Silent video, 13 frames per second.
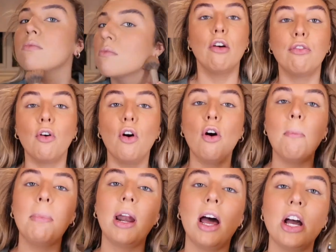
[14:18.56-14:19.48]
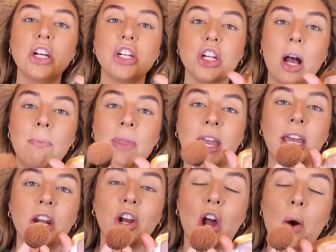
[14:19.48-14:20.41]
For blush, I'm then
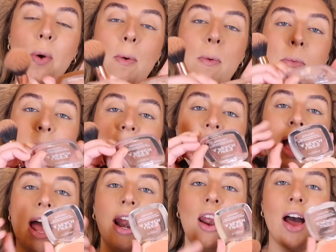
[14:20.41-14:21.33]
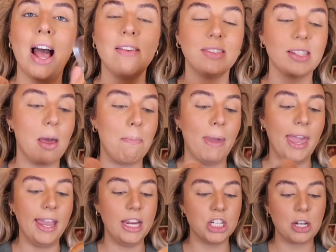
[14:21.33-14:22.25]
gonna go in with my Life's
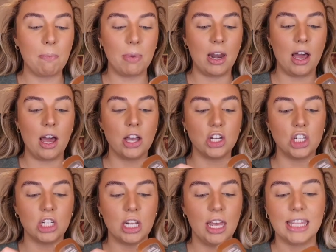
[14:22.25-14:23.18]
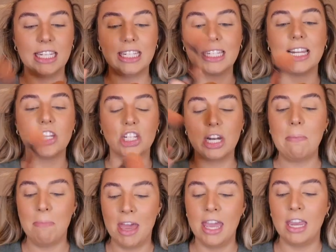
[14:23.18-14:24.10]
Peach blush. This is literally
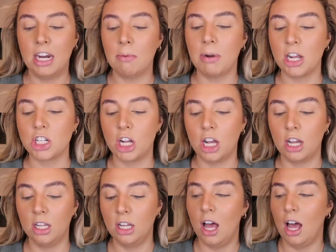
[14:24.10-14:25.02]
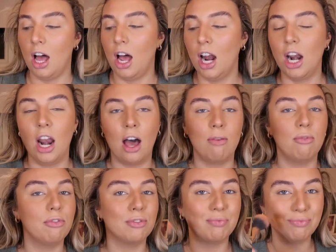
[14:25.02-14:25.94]
me in a blusher. I love
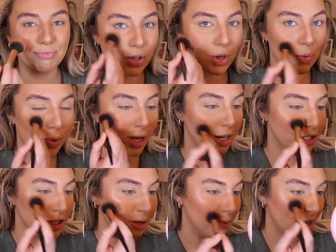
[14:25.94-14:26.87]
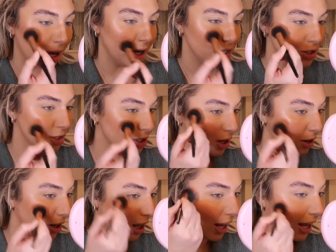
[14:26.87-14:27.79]
a peachy blush, so
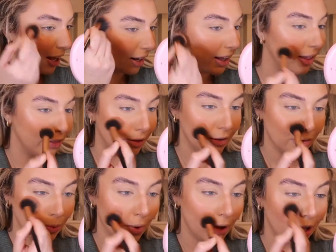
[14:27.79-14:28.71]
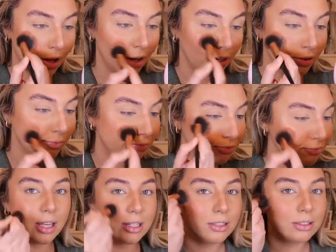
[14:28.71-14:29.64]
like this one
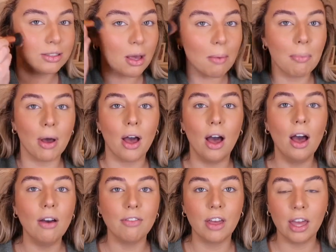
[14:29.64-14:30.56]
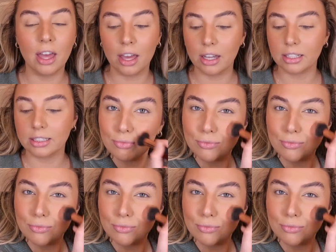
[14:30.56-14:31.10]
is perfect.